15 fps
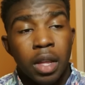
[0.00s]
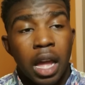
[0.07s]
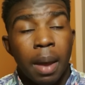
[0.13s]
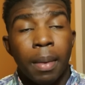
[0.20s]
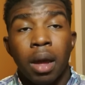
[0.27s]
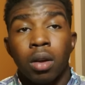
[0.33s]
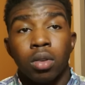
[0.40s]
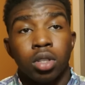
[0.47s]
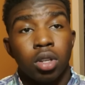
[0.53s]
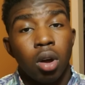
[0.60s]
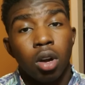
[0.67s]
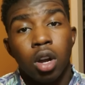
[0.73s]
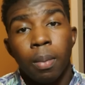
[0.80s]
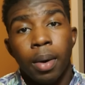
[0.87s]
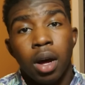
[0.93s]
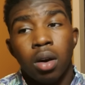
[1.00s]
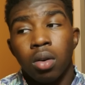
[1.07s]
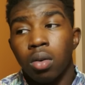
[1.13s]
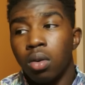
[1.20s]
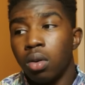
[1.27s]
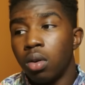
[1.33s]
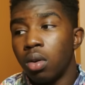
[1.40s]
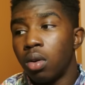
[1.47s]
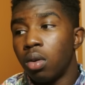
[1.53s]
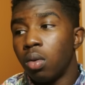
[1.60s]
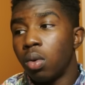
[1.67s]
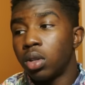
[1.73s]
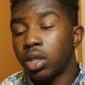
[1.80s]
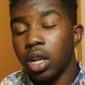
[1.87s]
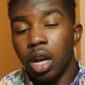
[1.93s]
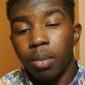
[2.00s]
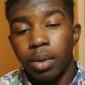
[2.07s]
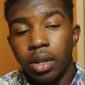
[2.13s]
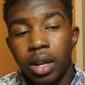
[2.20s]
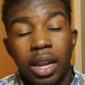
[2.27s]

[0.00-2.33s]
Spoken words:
I'm not going to talk about what's coming.